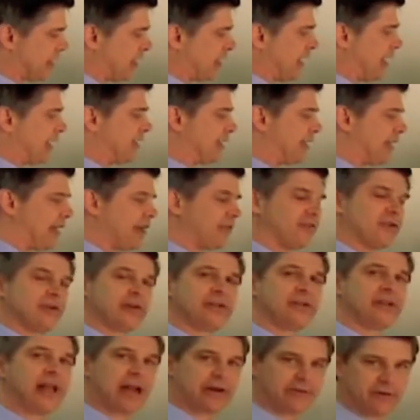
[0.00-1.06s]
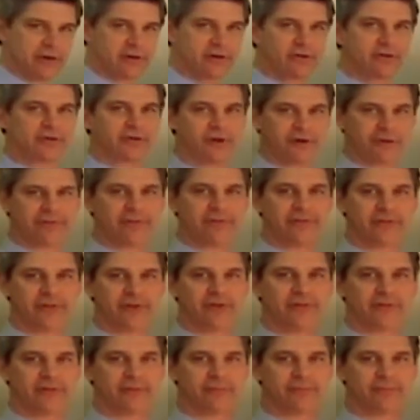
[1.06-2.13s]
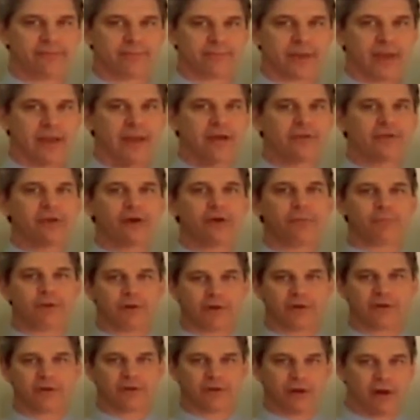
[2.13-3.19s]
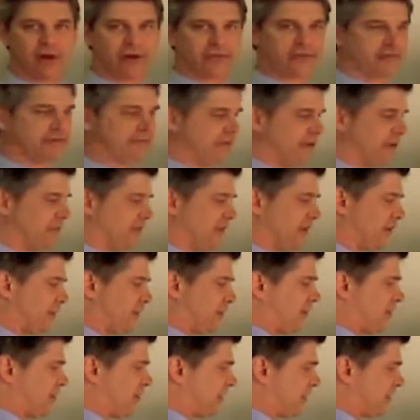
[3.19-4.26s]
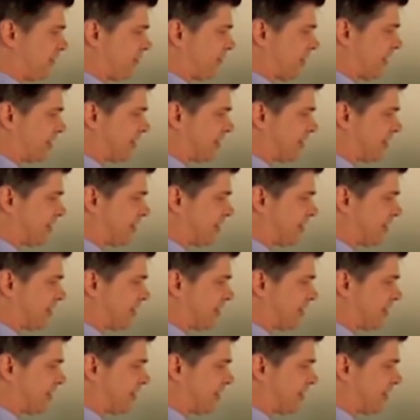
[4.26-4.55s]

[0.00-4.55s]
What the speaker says: and it has an electrical nervous system. So per the laws of physics, there's an